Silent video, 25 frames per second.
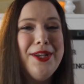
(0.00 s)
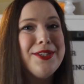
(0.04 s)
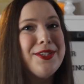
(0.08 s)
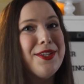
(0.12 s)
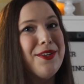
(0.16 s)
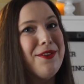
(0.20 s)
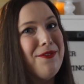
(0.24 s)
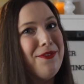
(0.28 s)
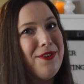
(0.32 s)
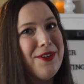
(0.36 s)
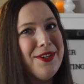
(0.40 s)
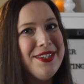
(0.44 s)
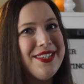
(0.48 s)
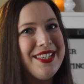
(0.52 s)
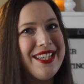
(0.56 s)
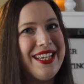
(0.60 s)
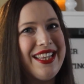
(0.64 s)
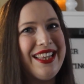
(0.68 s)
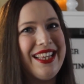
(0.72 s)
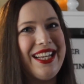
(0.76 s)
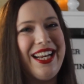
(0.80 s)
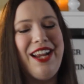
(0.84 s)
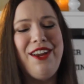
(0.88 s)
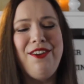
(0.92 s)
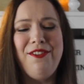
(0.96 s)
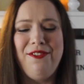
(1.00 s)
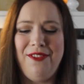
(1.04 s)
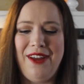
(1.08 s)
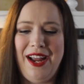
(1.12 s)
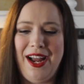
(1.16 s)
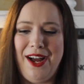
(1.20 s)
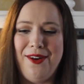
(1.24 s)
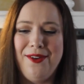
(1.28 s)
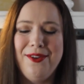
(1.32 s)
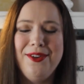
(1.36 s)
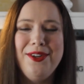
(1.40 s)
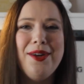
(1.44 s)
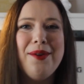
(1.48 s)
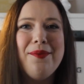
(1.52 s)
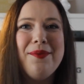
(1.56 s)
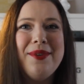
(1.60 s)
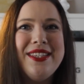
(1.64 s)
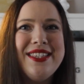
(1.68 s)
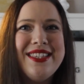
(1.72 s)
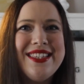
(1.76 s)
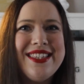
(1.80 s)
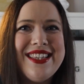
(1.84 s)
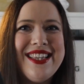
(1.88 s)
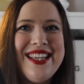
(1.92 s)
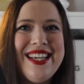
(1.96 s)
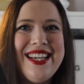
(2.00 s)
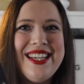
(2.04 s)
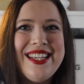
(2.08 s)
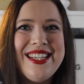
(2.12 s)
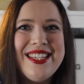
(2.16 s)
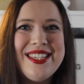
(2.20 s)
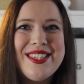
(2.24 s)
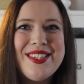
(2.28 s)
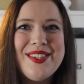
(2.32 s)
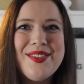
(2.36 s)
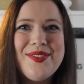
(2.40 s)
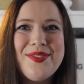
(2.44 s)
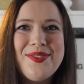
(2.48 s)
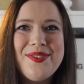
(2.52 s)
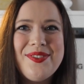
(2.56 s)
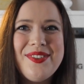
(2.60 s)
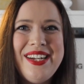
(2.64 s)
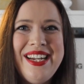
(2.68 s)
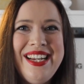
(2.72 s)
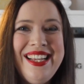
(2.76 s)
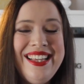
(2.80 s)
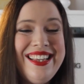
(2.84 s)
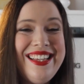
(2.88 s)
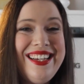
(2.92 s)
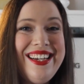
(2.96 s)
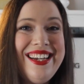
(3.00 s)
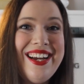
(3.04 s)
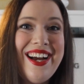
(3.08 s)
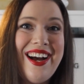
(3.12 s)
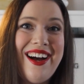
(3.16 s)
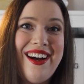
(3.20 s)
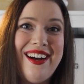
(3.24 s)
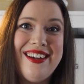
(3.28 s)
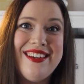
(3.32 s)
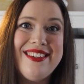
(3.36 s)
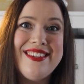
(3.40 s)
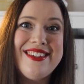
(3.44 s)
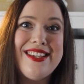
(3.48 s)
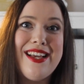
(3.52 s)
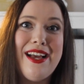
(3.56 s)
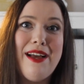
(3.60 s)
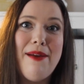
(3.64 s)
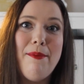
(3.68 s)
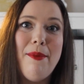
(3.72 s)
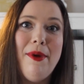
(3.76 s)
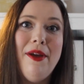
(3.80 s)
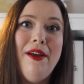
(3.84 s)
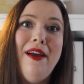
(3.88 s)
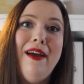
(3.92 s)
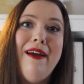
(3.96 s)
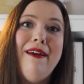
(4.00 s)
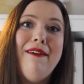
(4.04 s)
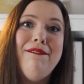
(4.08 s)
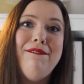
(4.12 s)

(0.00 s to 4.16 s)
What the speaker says: So the first thing that I found was this really awesome